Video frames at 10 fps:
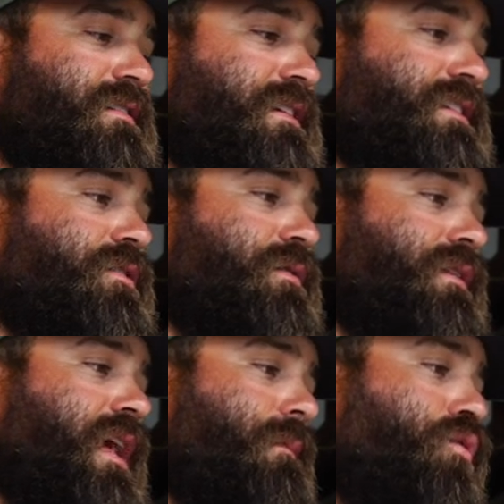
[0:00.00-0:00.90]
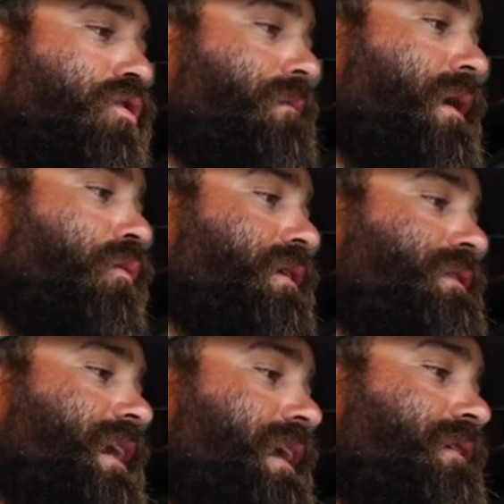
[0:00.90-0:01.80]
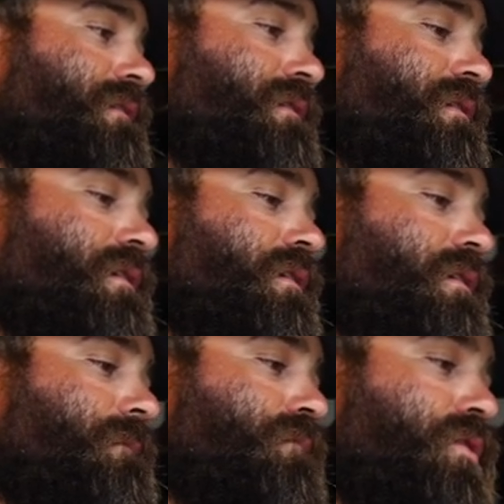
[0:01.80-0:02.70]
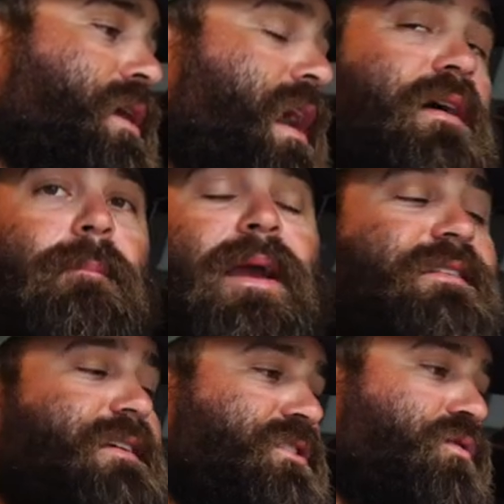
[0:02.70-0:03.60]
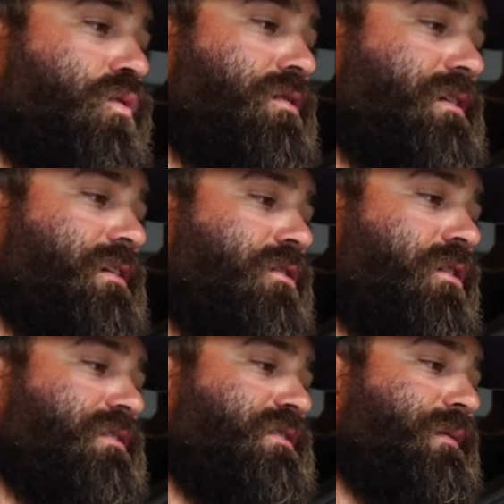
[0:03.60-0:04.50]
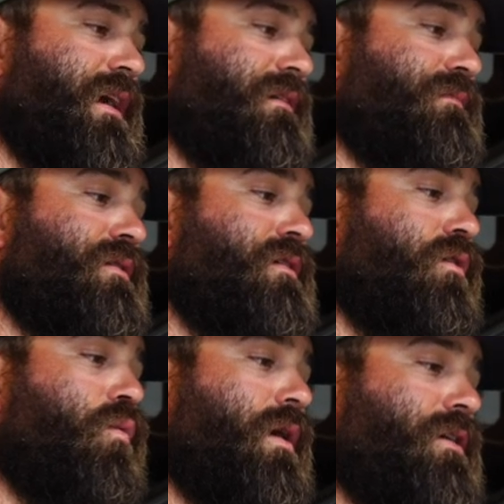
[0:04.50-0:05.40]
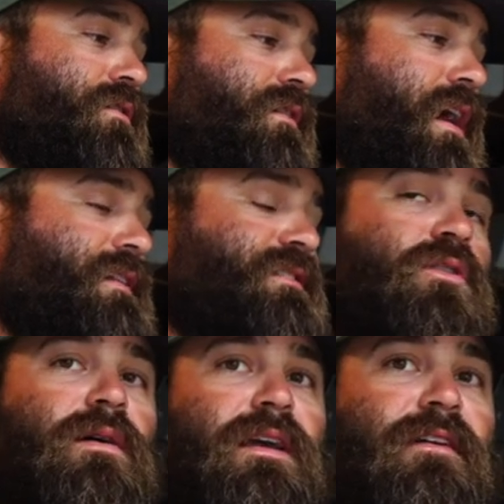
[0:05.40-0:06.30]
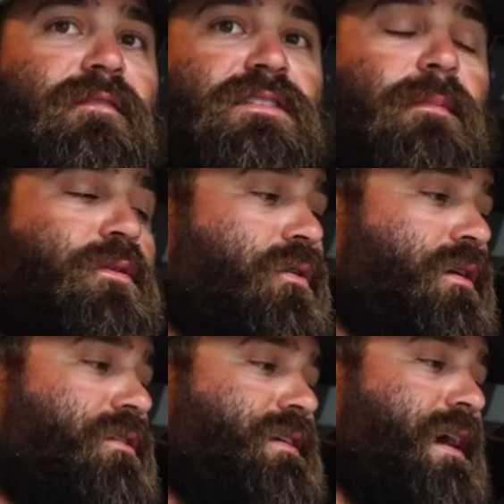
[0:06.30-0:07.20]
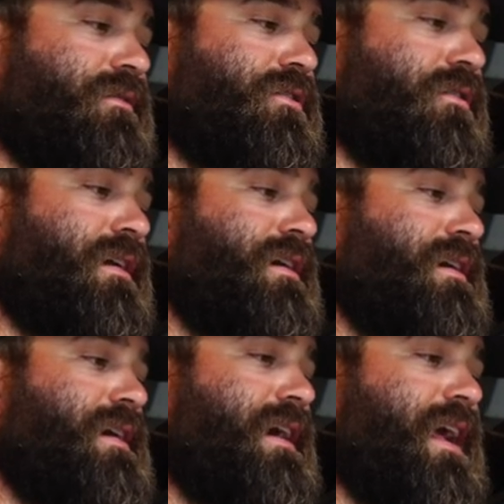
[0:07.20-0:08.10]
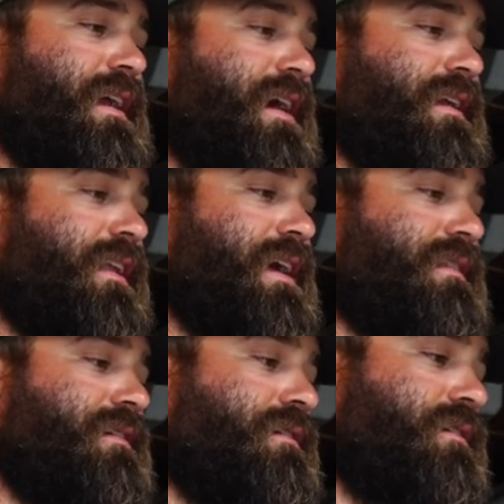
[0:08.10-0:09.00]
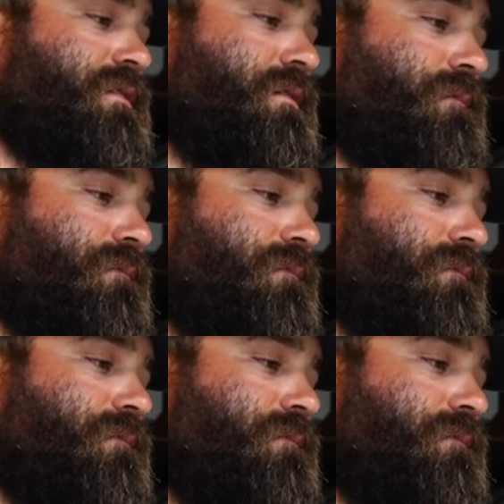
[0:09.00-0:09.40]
is going to tell you a lot more about what that or how that bait's actually working across the bottom, where your line's going, if it's up current or down current. And I kind of like the